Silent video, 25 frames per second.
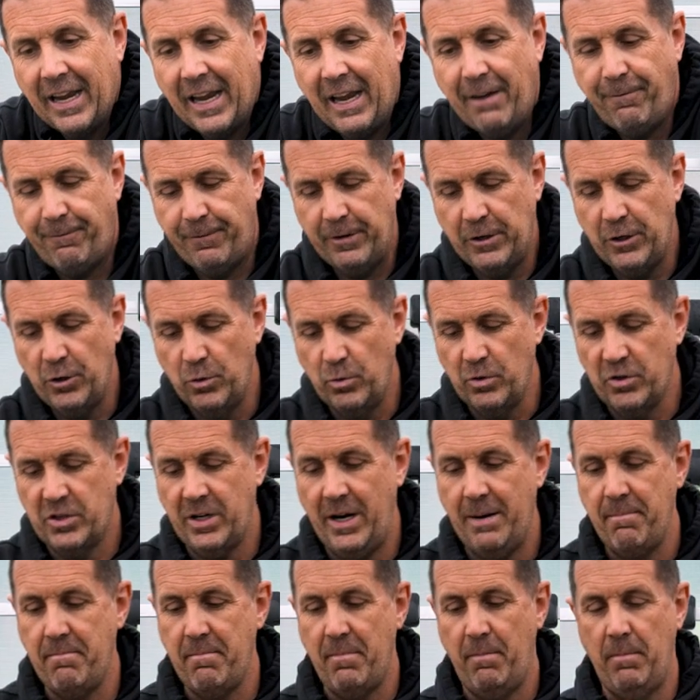If you're
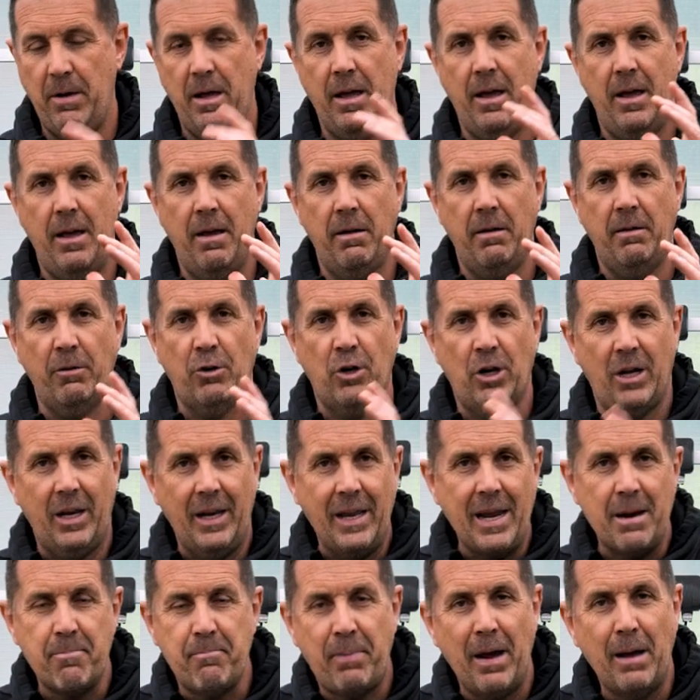using
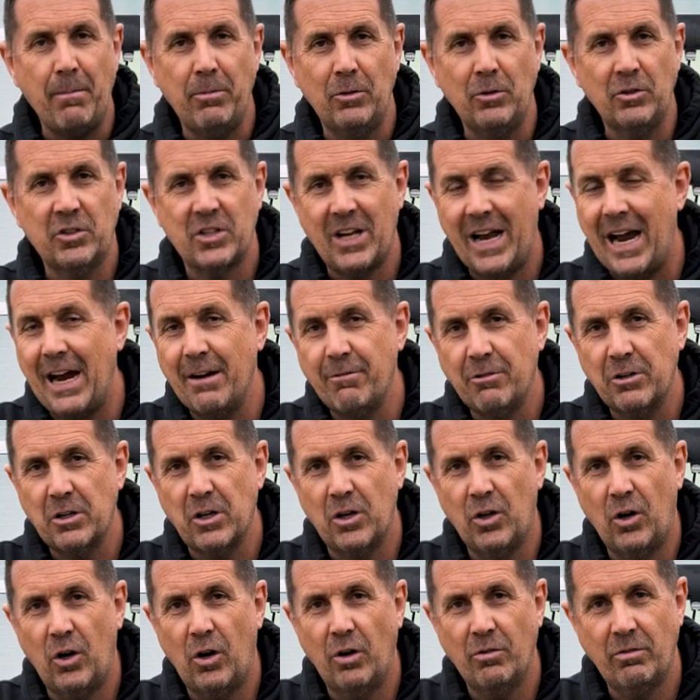clay pebbles,
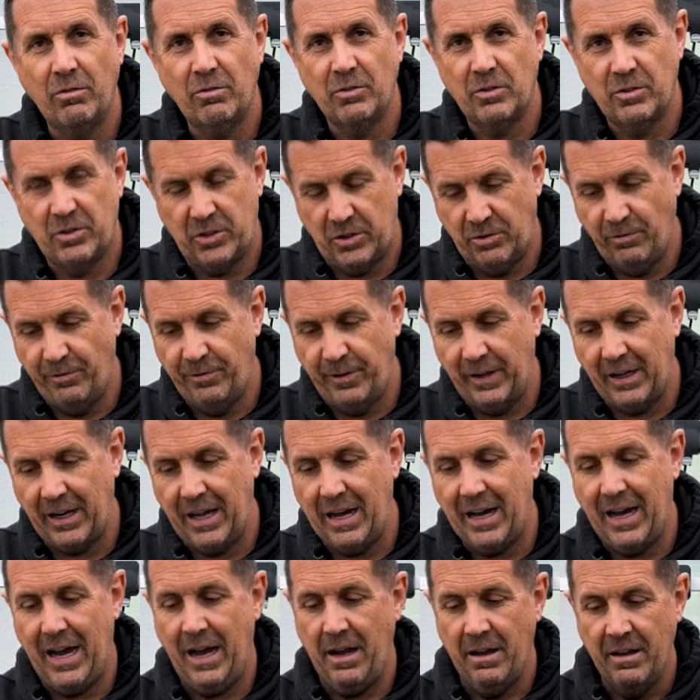Hydrocorn, something
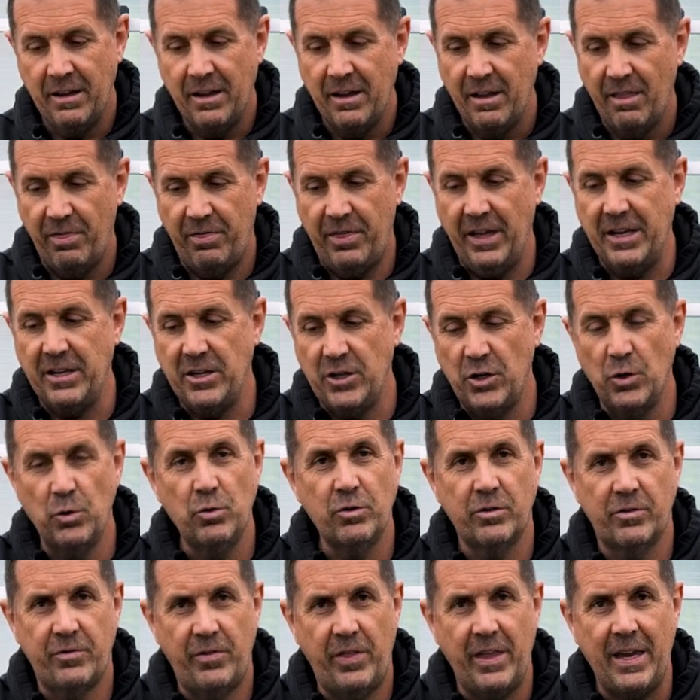like that, then
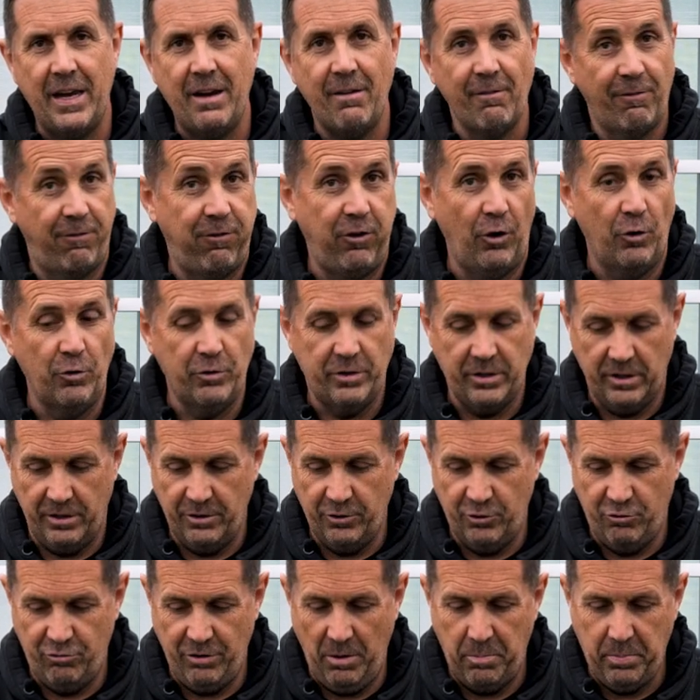use the flood
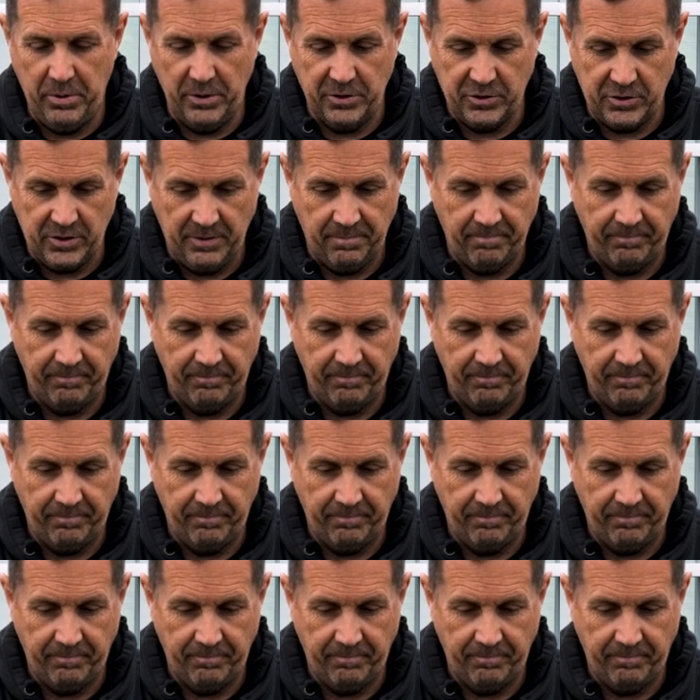drippers.